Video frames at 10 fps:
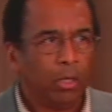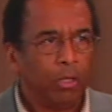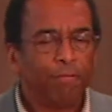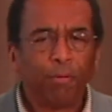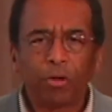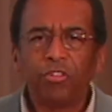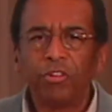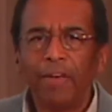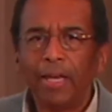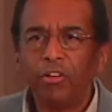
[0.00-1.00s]
the forces
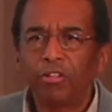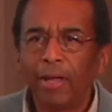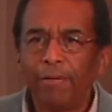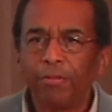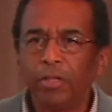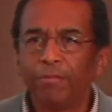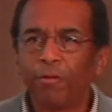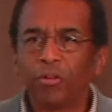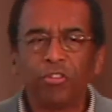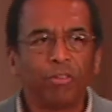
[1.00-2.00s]
of anti-slavery and the
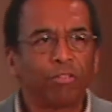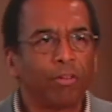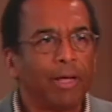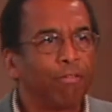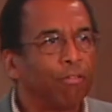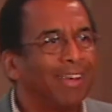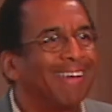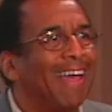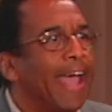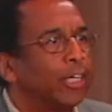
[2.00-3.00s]
forces of slavery
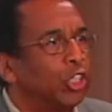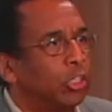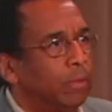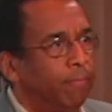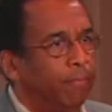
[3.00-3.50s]
clashed,